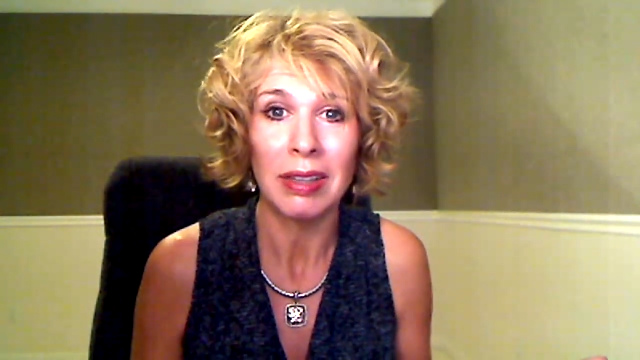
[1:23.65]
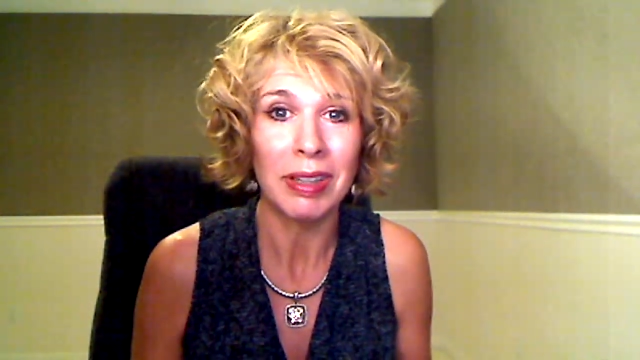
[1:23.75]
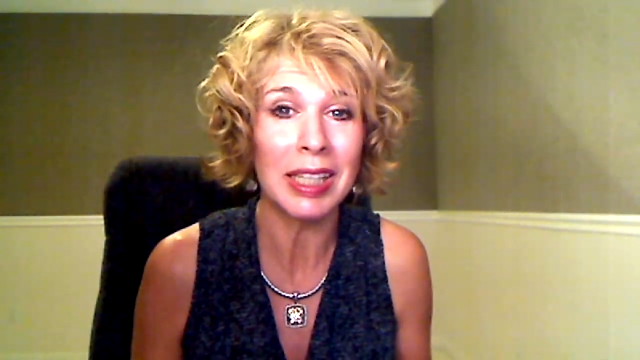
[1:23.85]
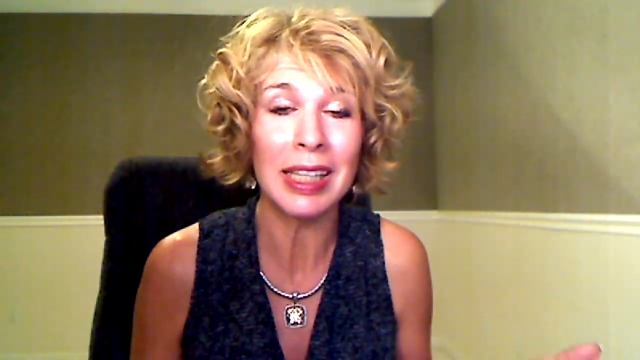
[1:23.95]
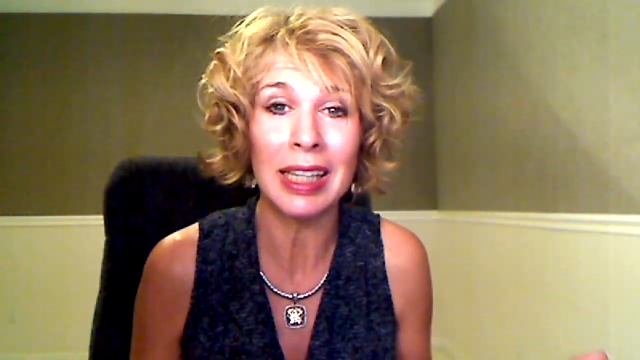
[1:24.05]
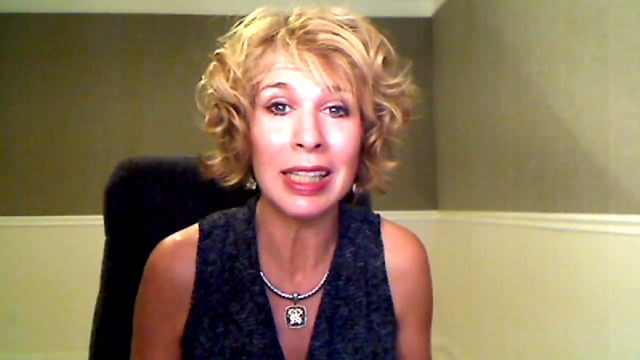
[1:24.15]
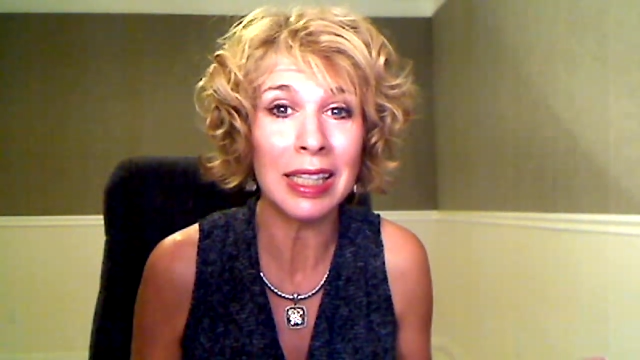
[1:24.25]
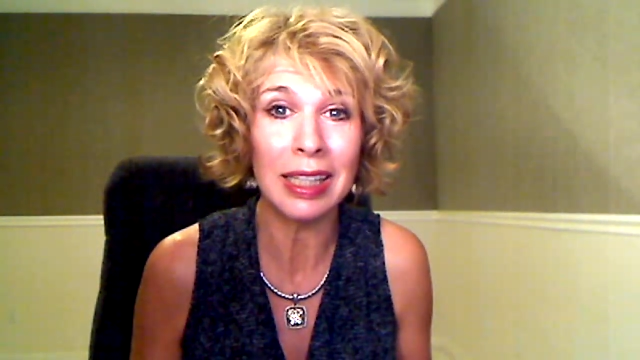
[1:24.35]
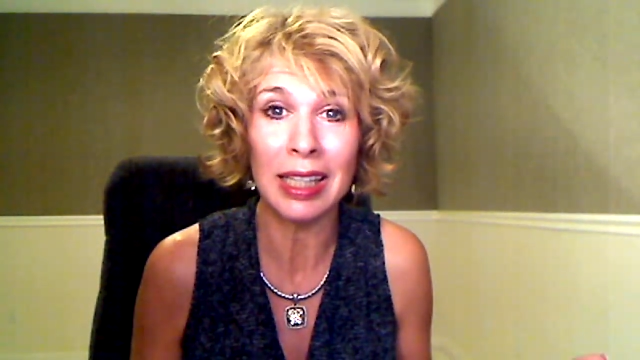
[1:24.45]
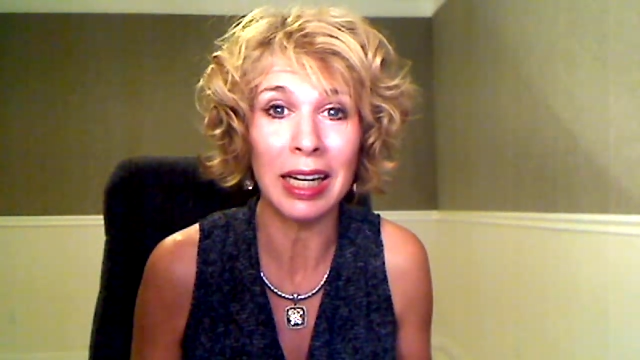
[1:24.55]
Because in this
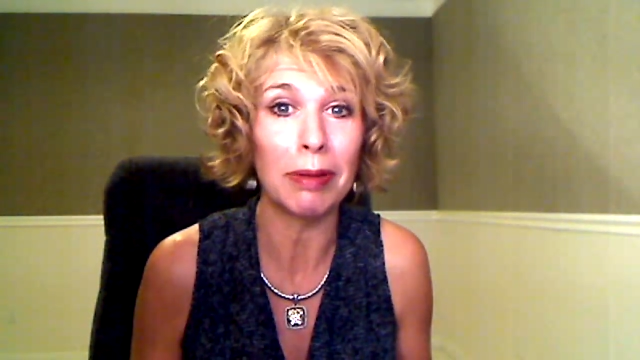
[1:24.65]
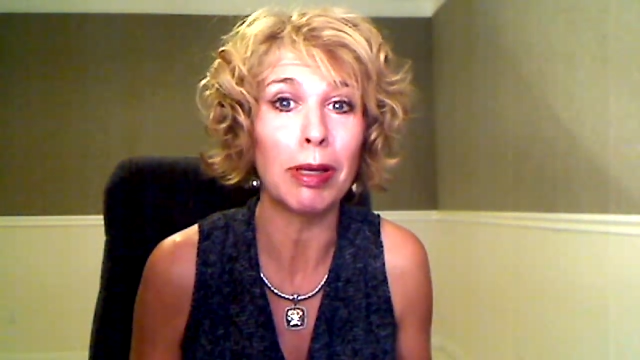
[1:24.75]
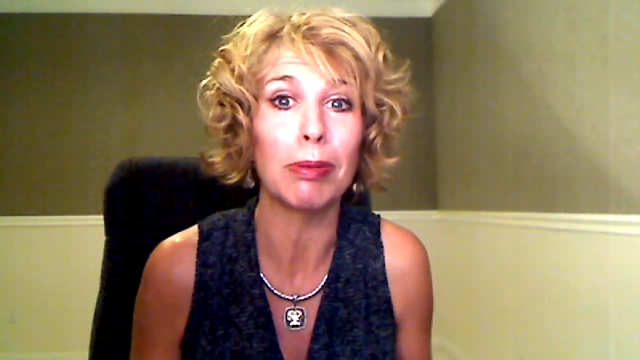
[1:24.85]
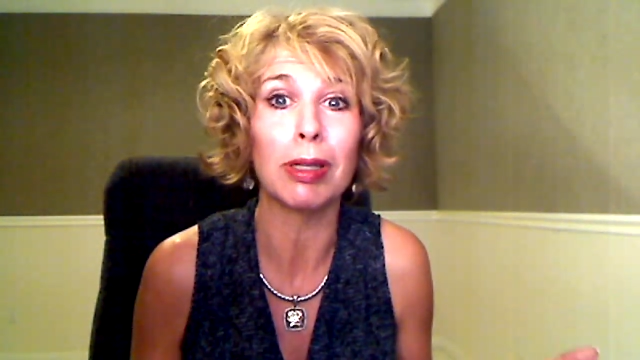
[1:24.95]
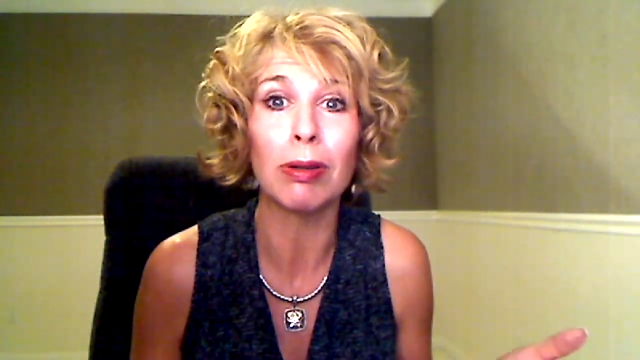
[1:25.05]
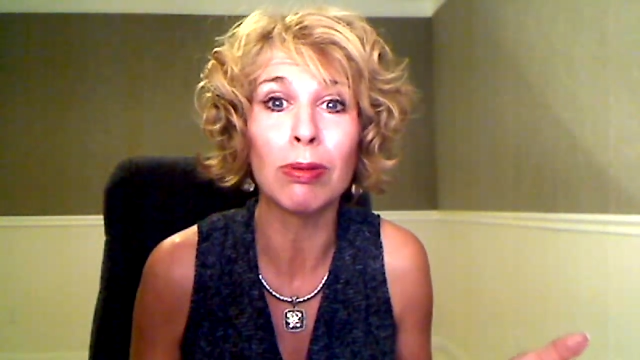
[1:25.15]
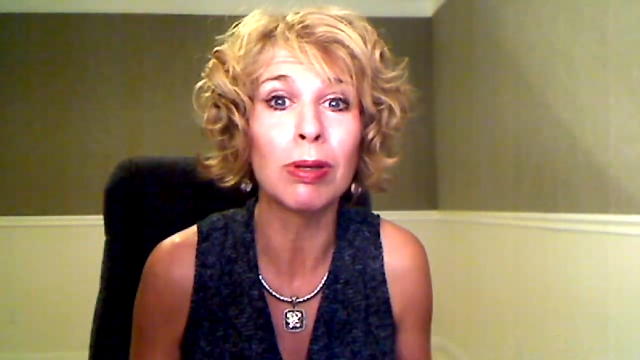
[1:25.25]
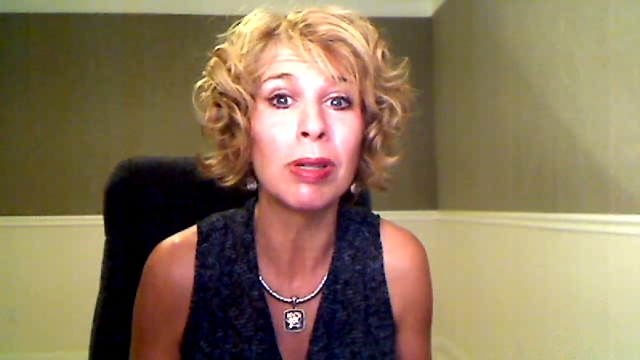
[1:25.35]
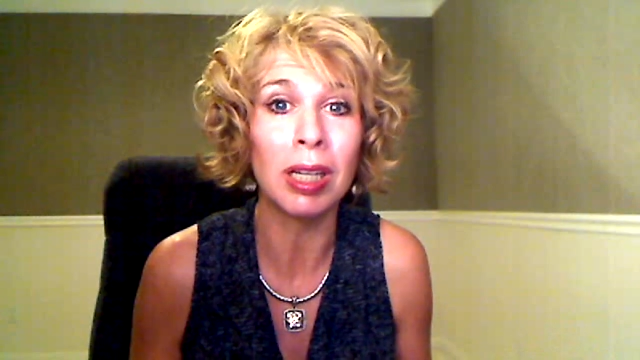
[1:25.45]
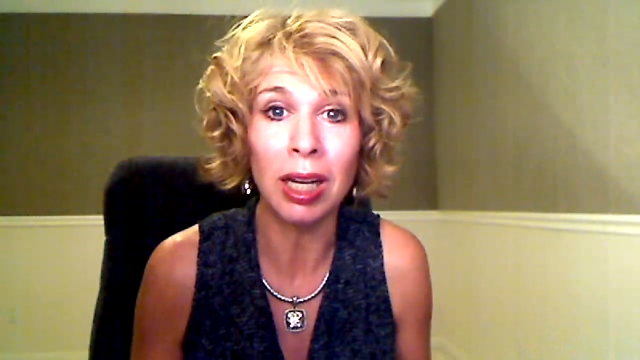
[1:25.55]
society, people are
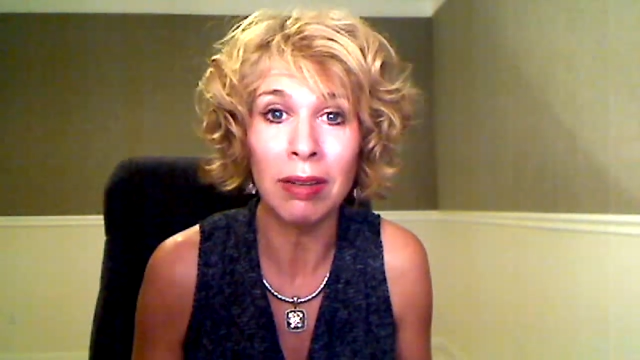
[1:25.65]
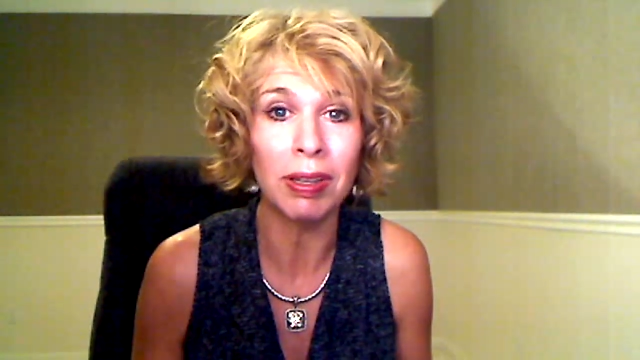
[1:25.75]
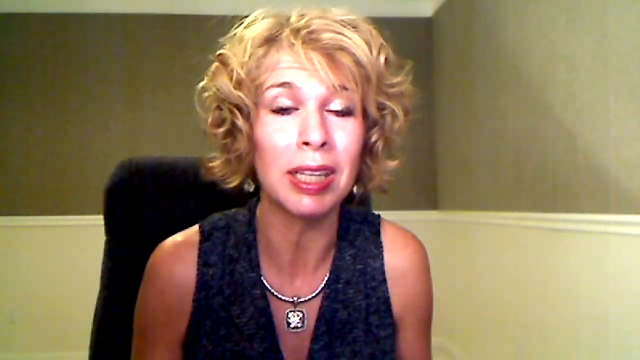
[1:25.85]
rude enough,